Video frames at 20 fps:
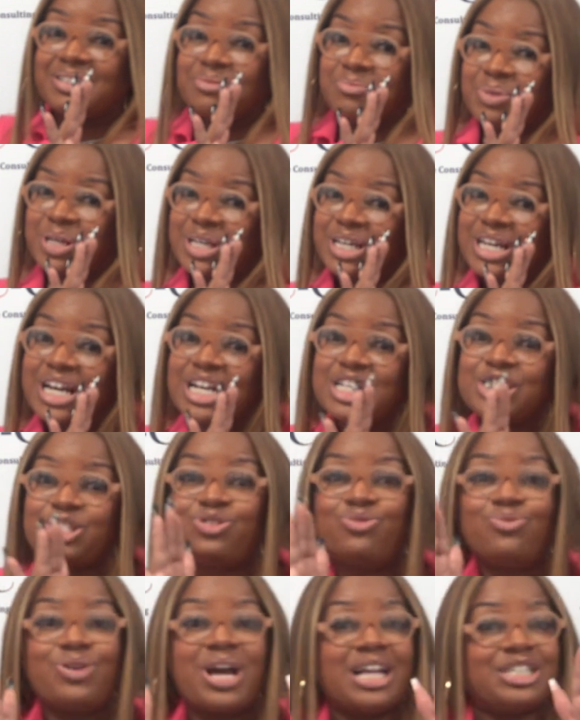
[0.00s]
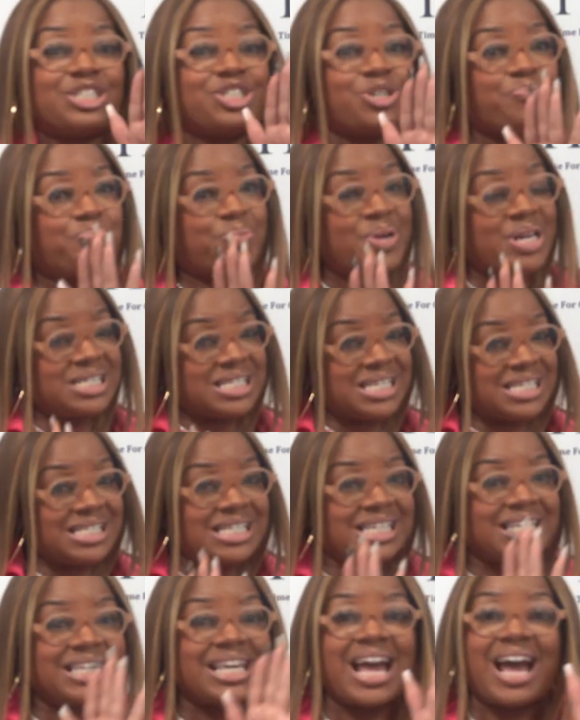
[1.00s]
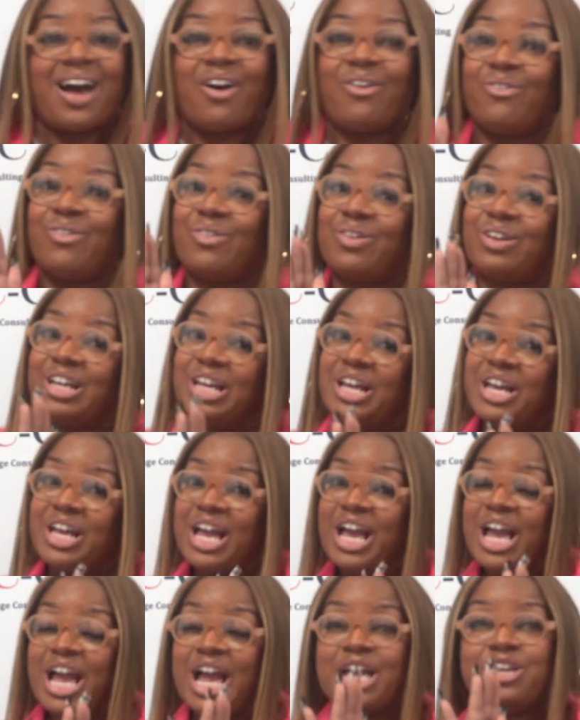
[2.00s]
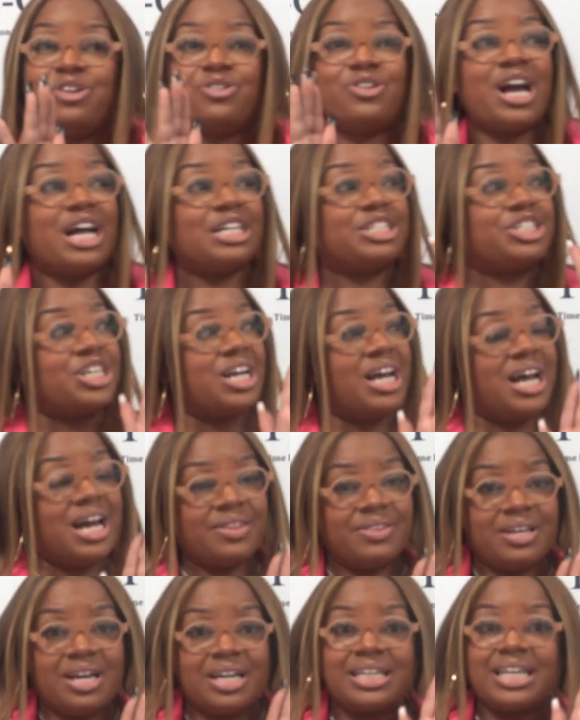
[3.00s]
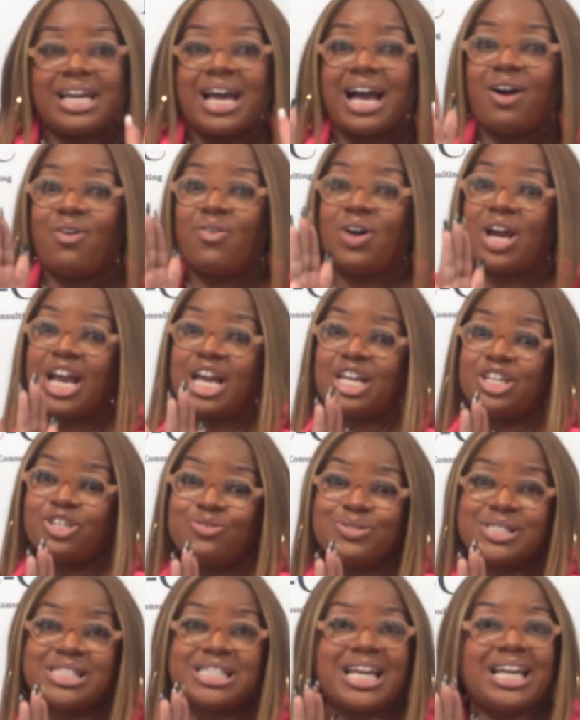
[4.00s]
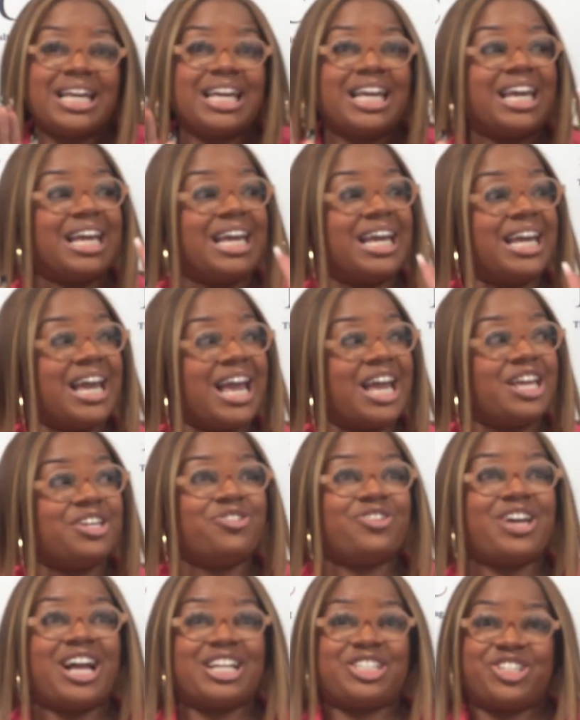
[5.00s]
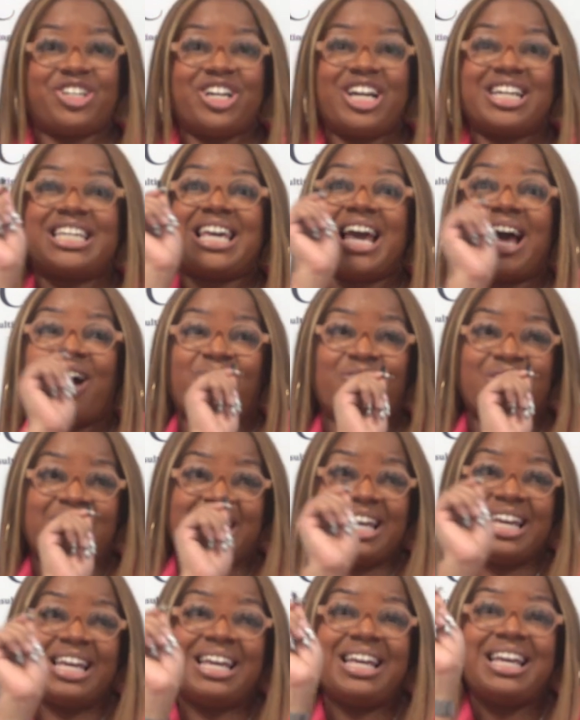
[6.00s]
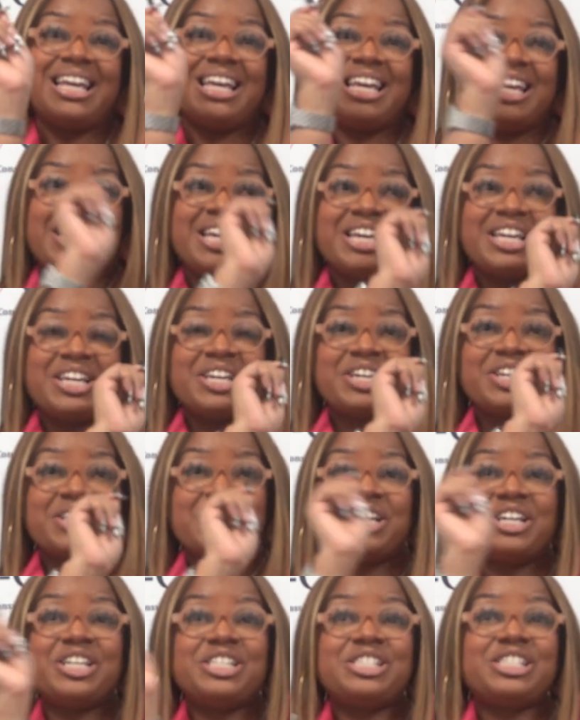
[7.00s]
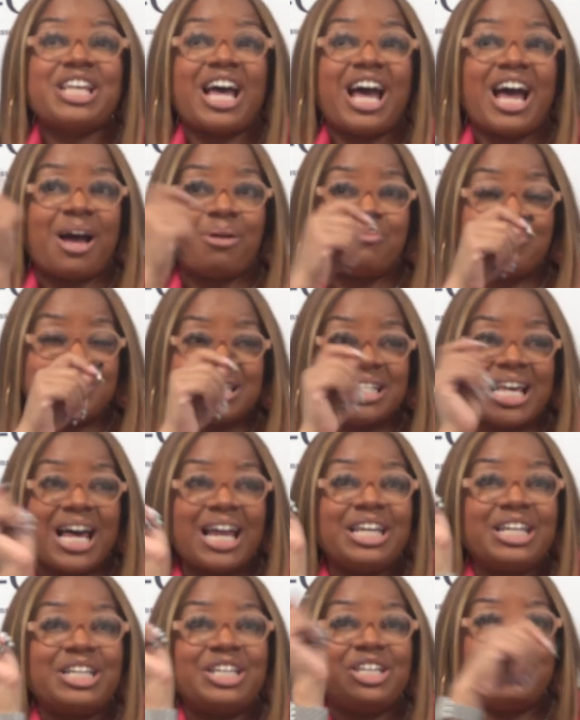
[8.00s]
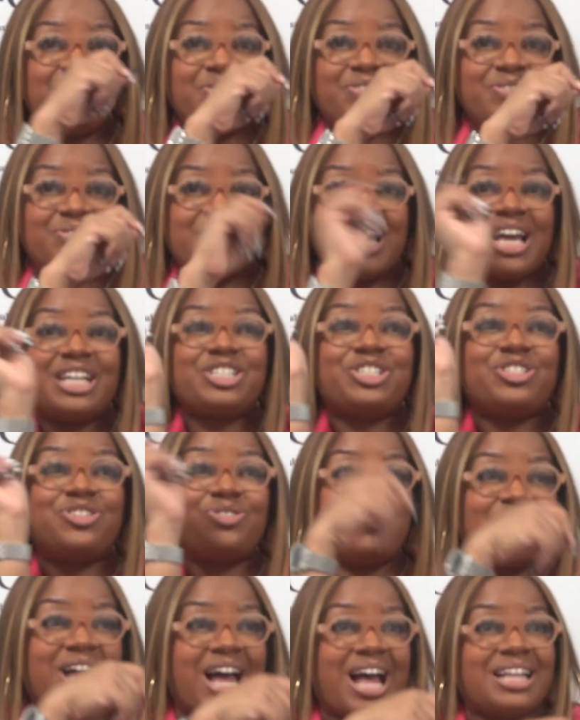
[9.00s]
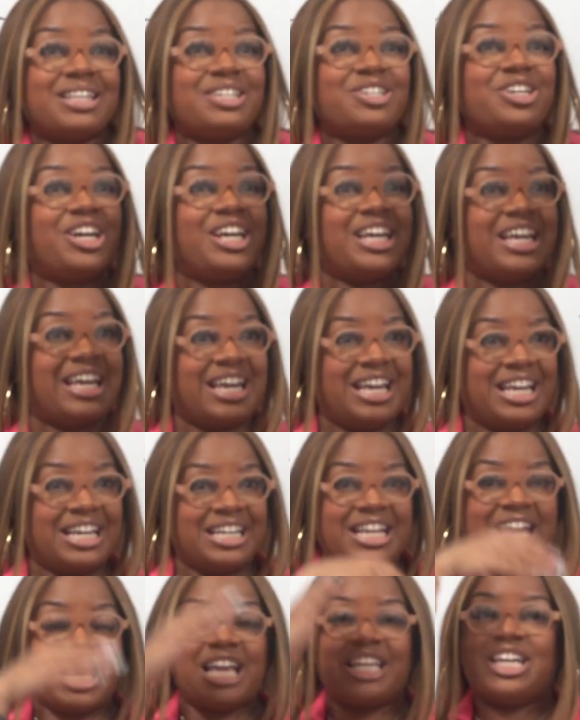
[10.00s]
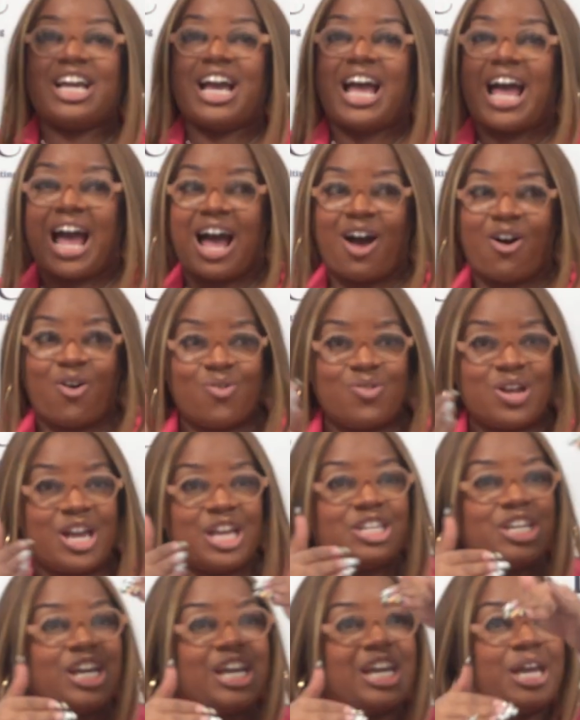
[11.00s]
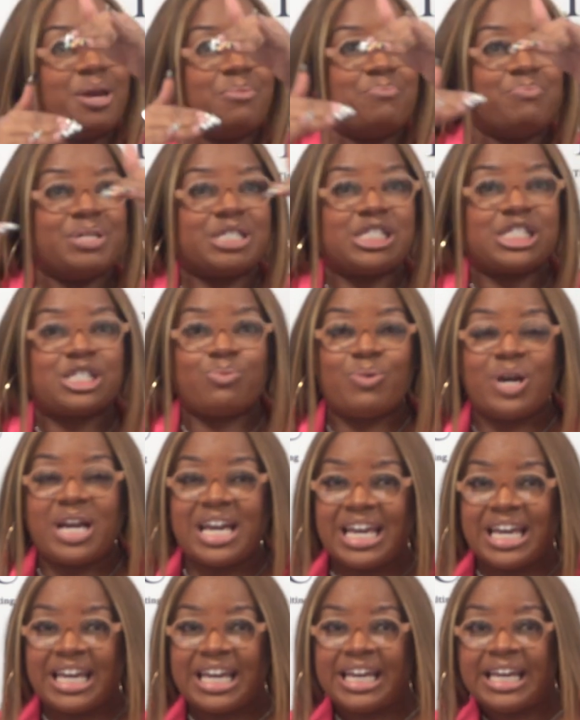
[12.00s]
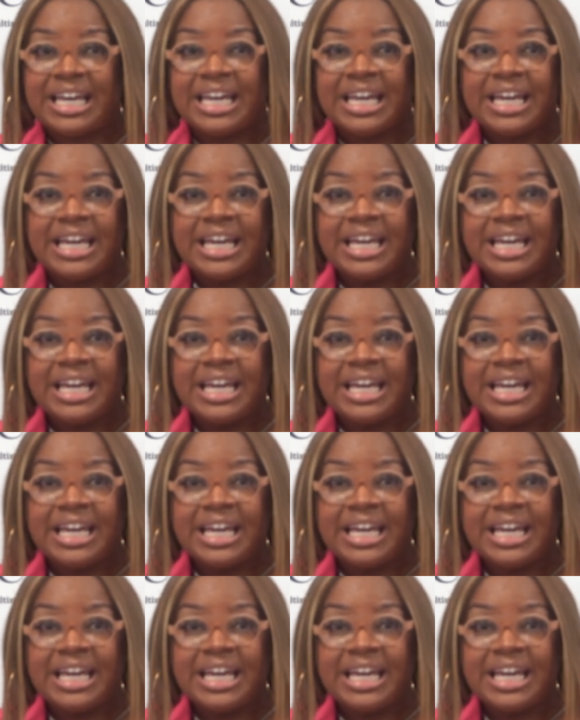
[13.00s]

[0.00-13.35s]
because you got your business account and you got your other account and you sit here and you got your accountant because I'm telling you that you got your in and your out and your in between